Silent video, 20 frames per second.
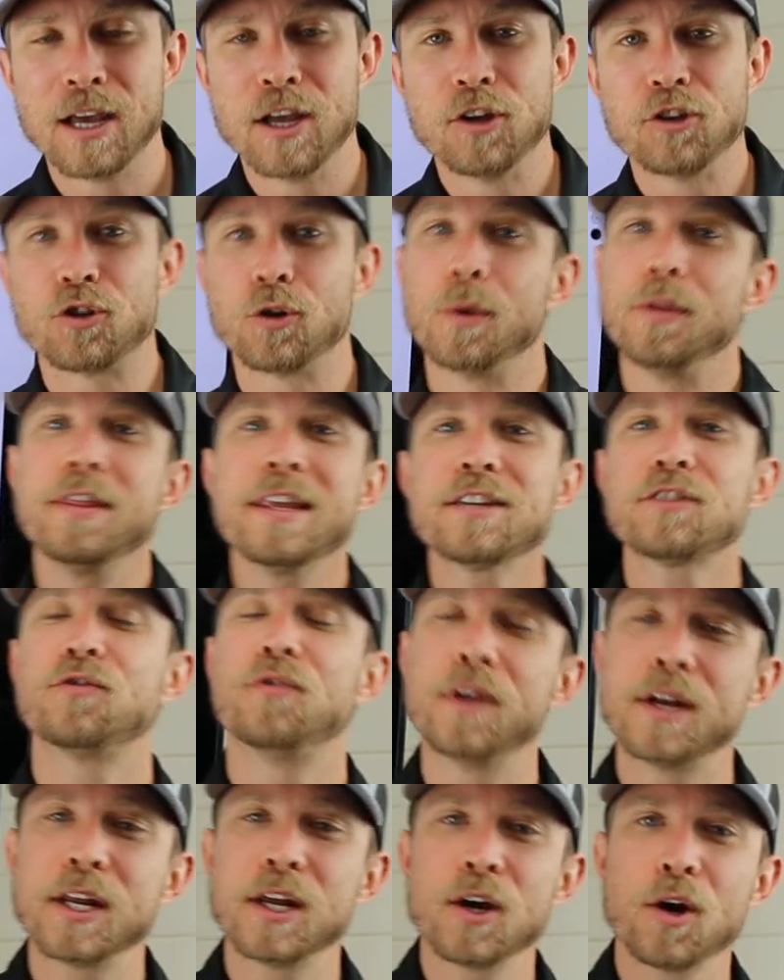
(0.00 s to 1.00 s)
So in this
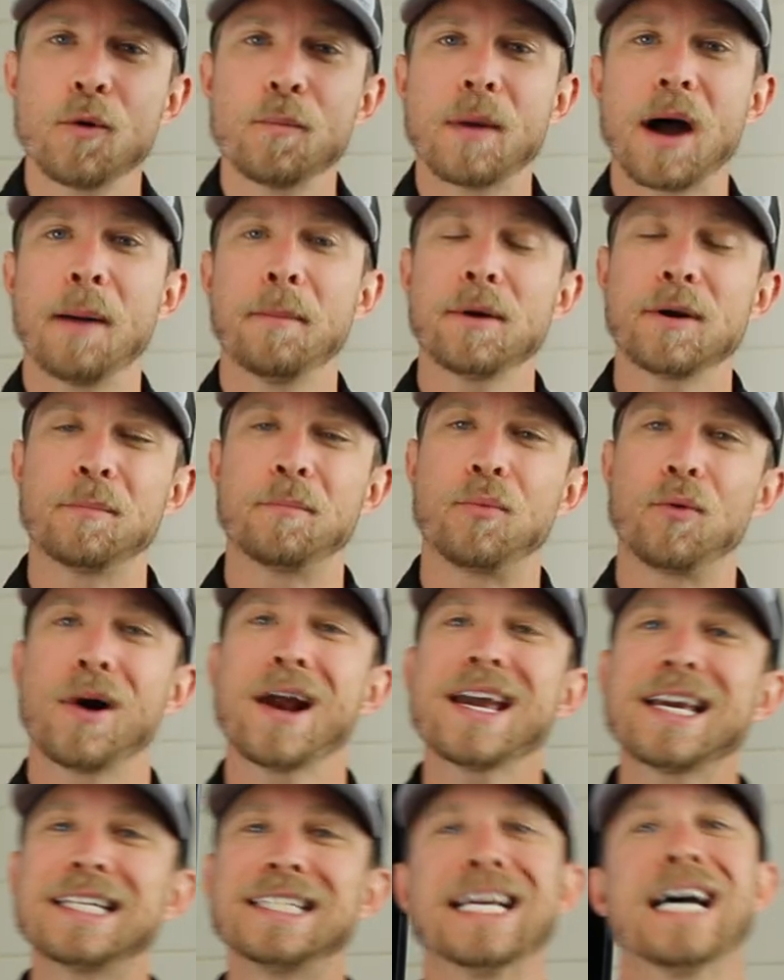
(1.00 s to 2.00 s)
video, I'm gonna
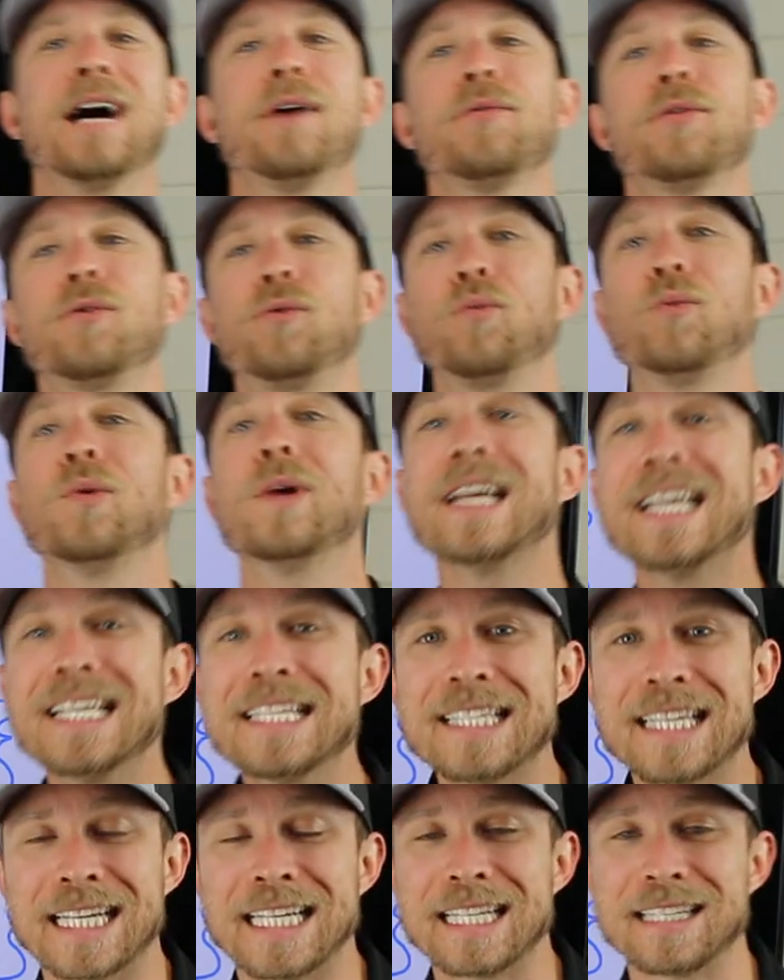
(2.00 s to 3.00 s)
break down the
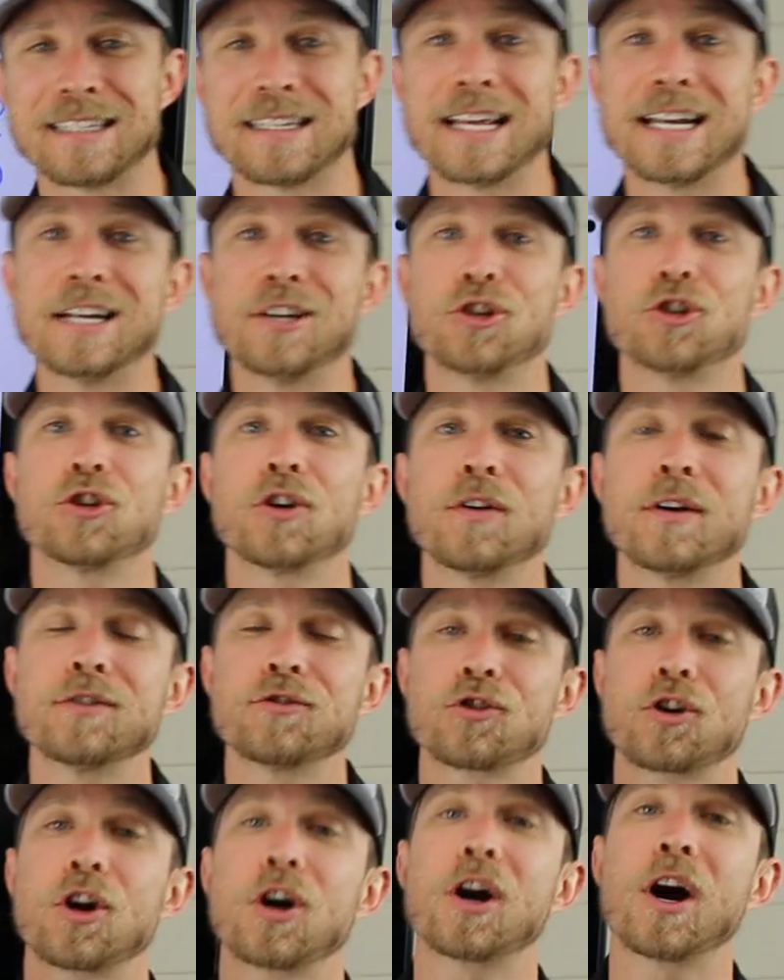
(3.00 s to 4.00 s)
reasons that
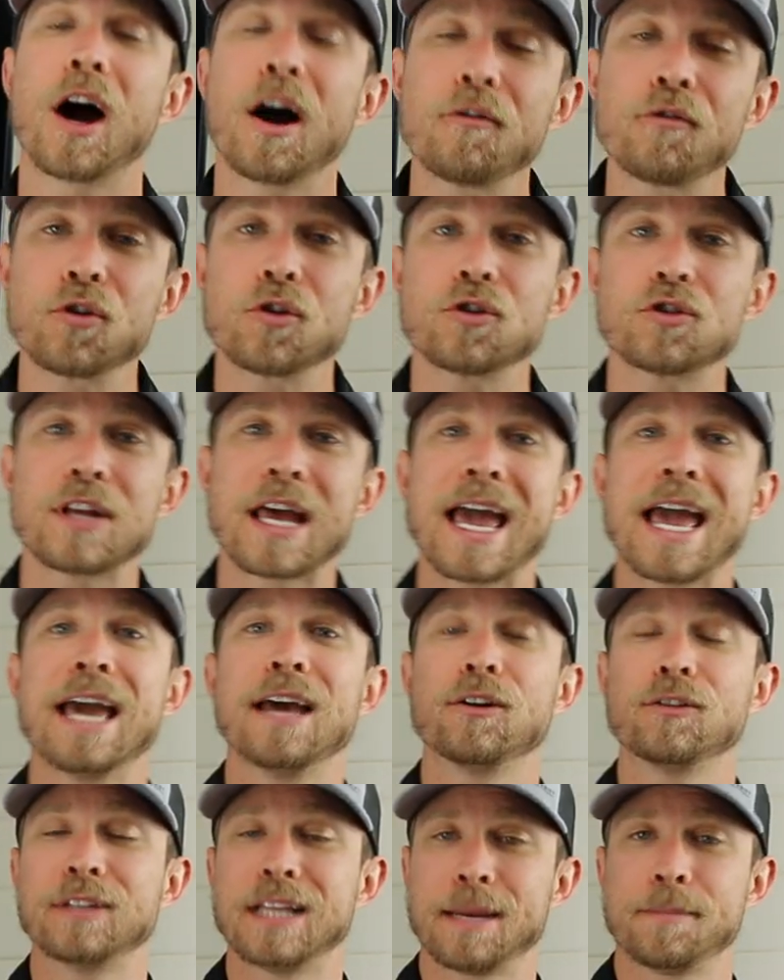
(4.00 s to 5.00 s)
insurance covers
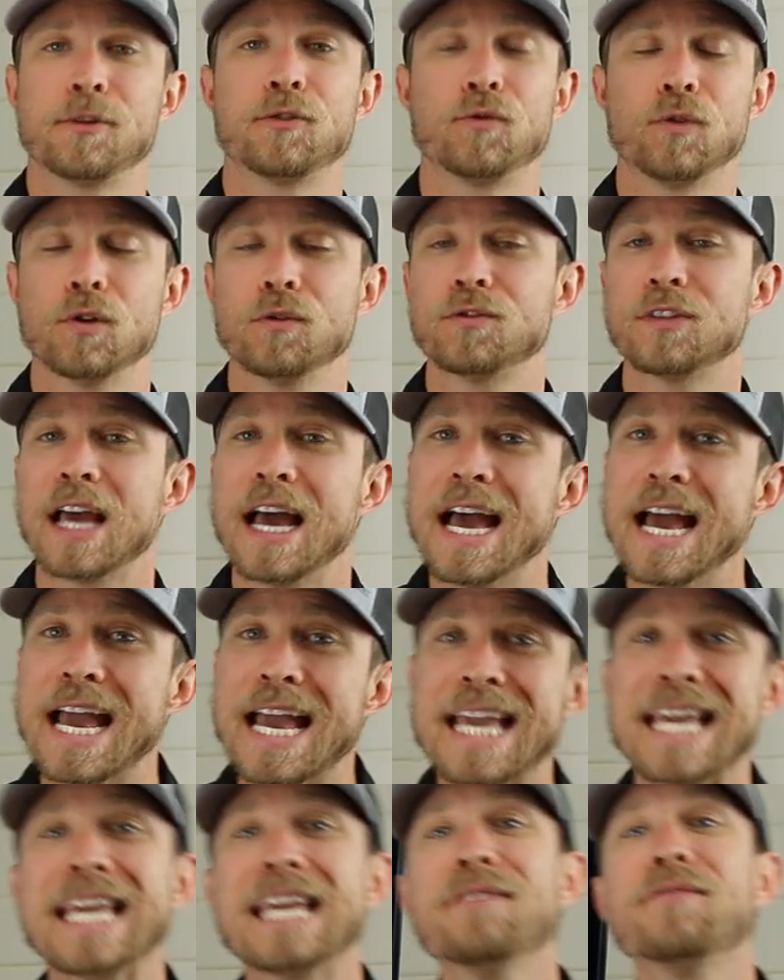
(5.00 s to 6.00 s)
hail damage roofs,
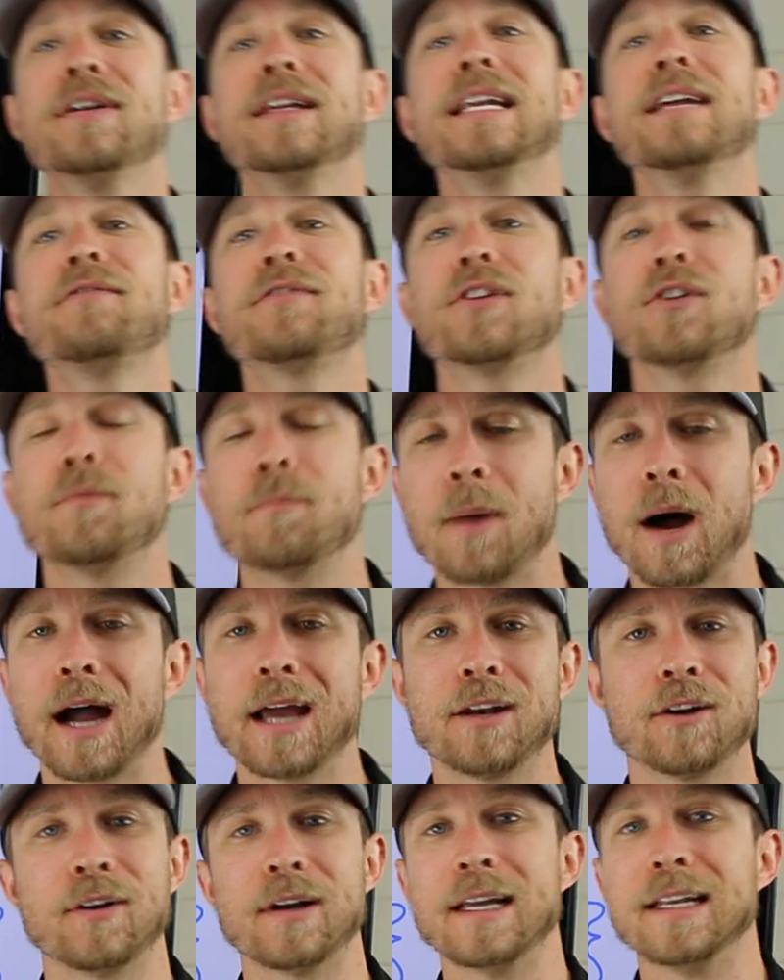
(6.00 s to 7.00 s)
even if they're
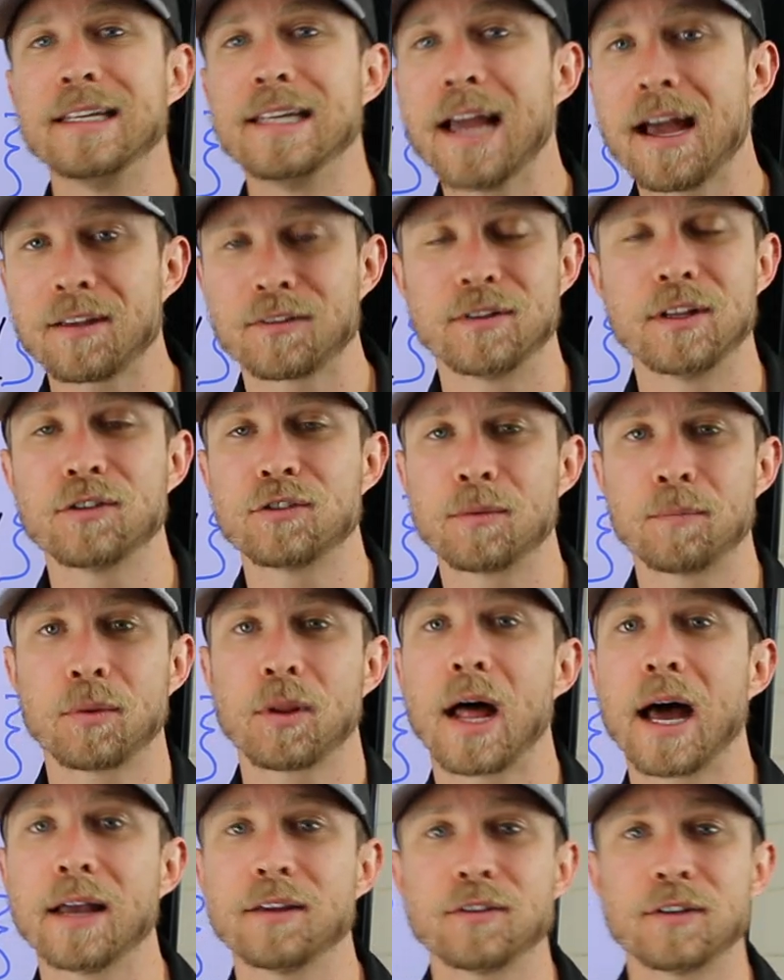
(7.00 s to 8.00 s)
minor. And yes, this
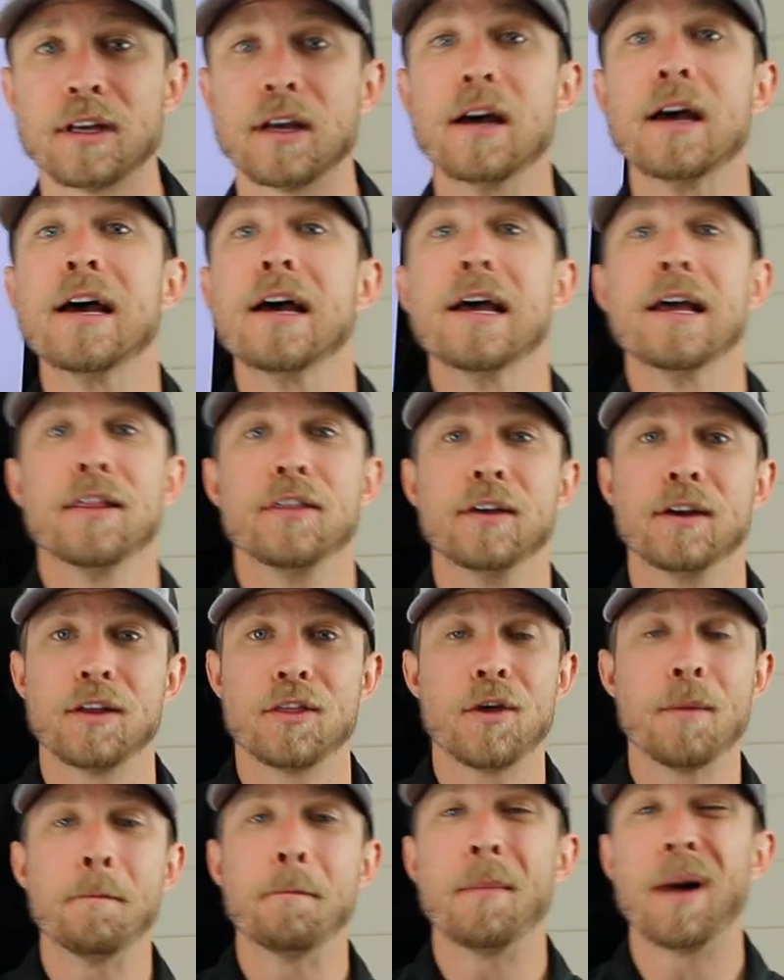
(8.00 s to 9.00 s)
applies to the,
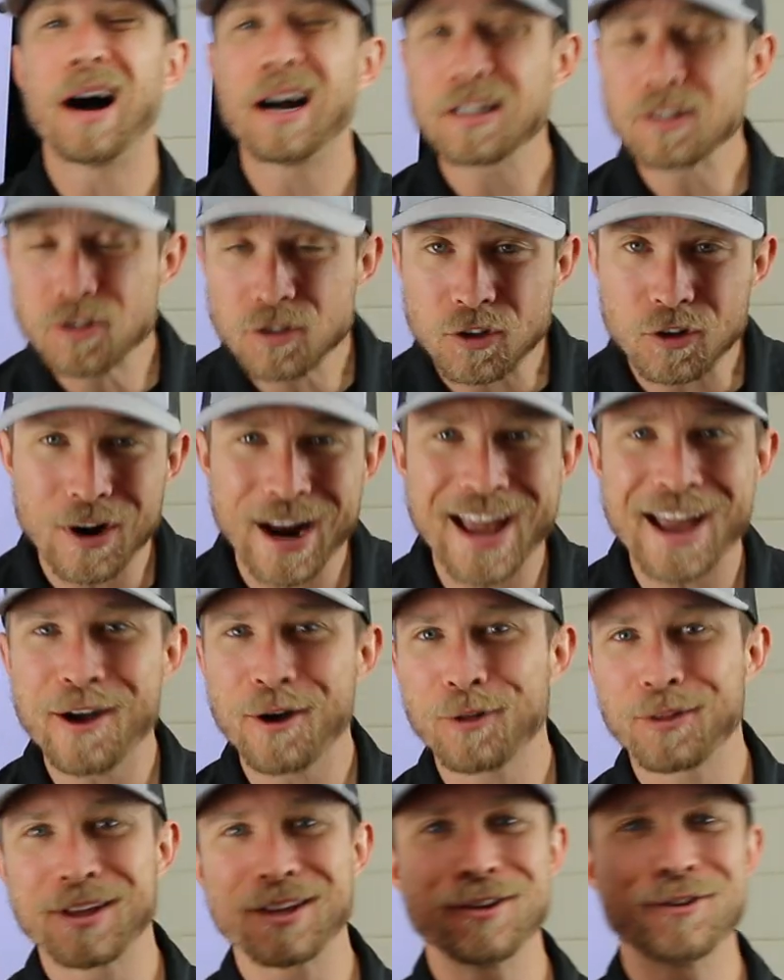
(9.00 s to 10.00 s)
the monster
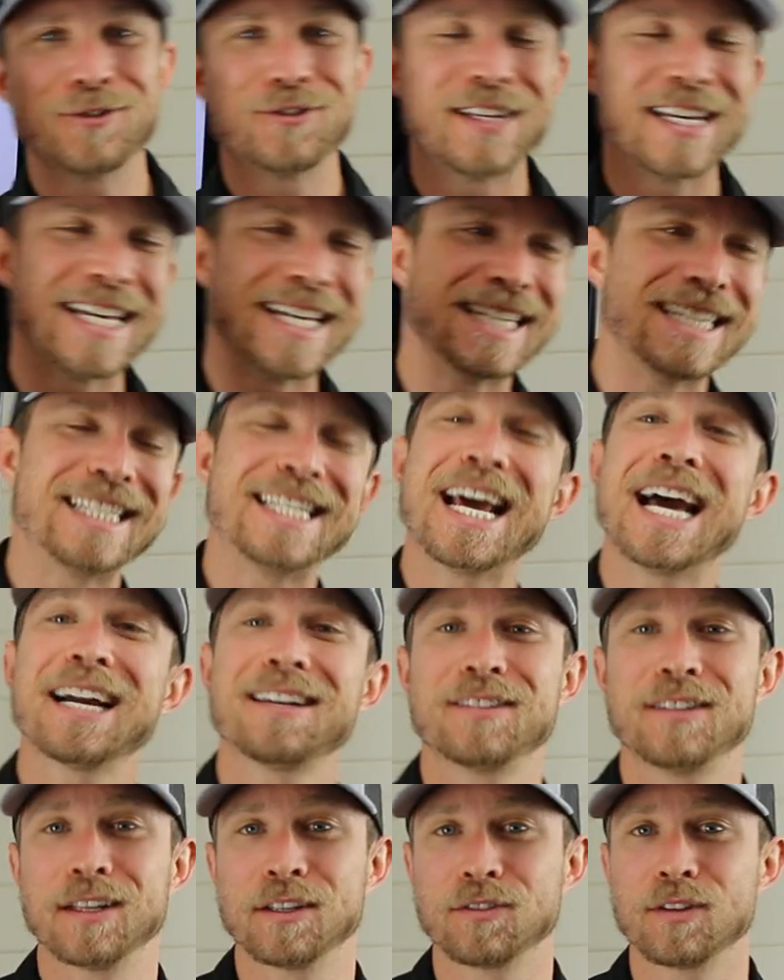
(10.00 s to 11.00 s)
hail that you see in
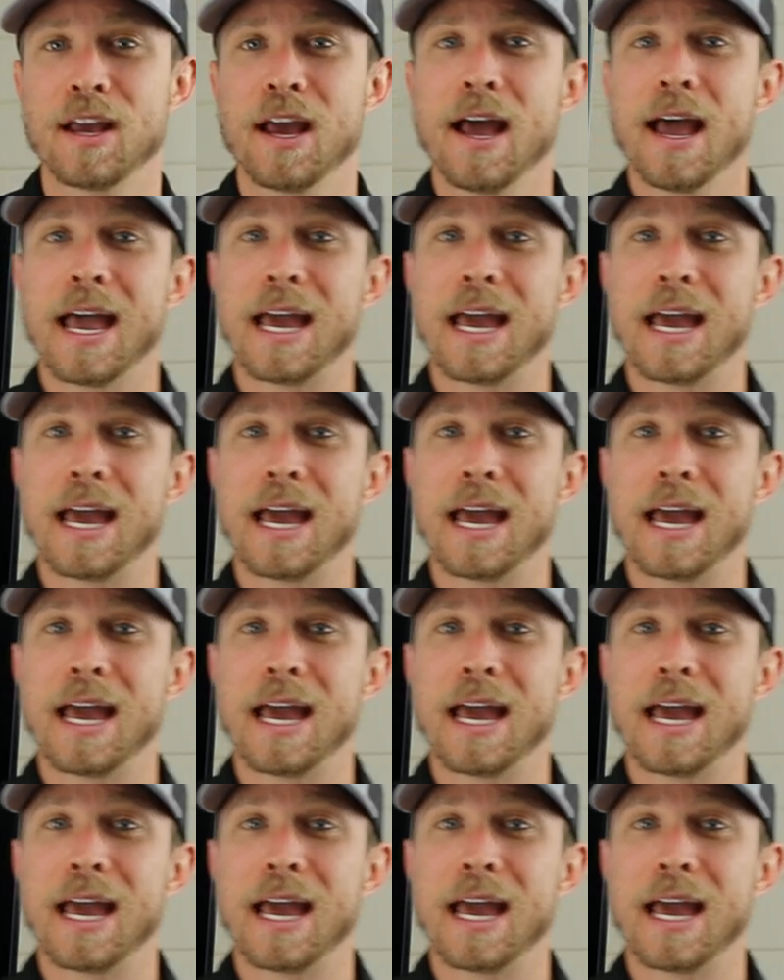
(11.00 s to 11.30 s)
Texas.